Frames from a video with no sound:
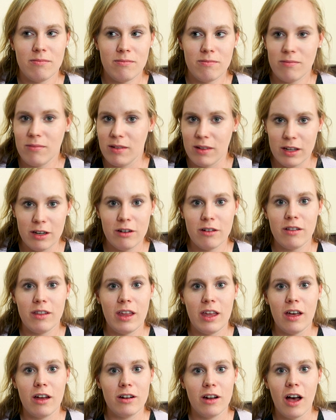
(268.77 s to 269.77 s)

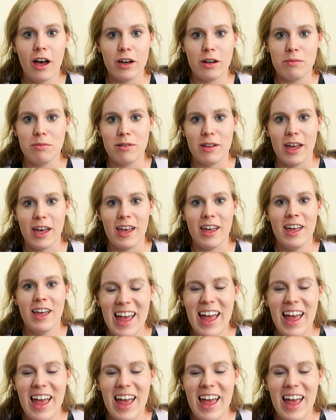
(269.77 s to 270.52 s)
literally on autoplay.